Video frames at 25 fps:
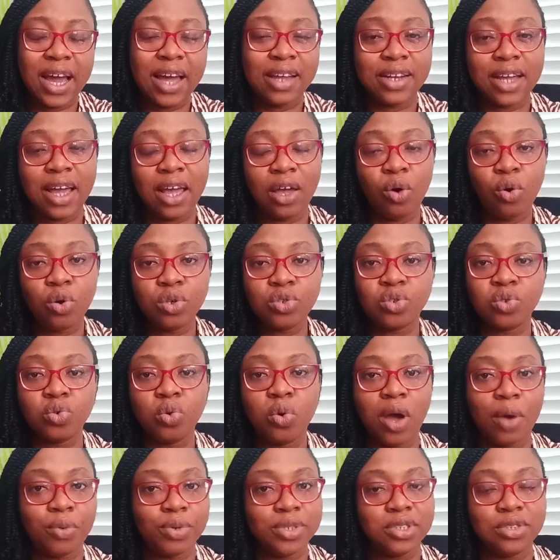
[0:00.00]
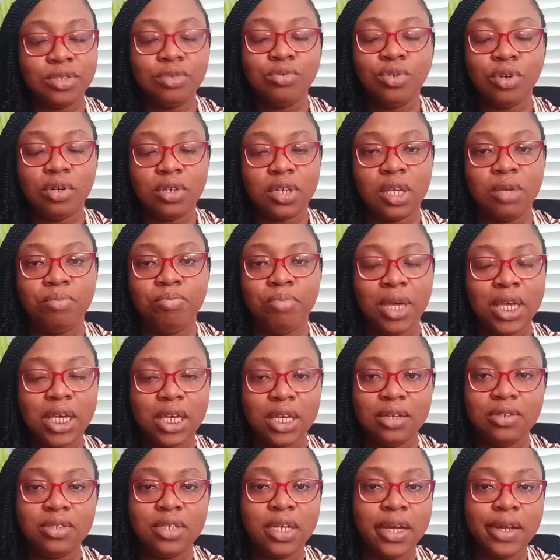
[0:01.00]
And I was still young in
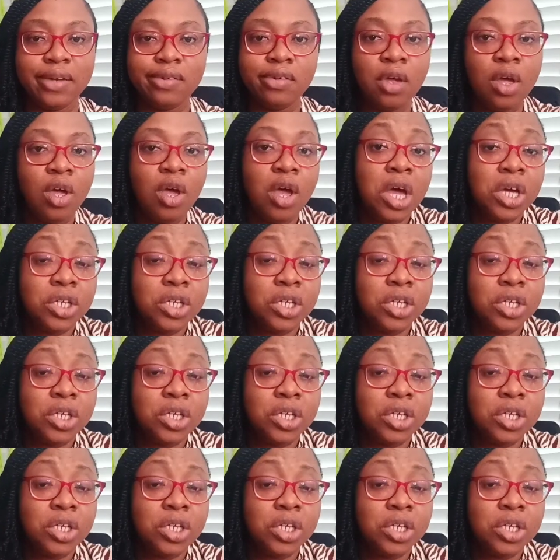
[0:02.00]
baking then,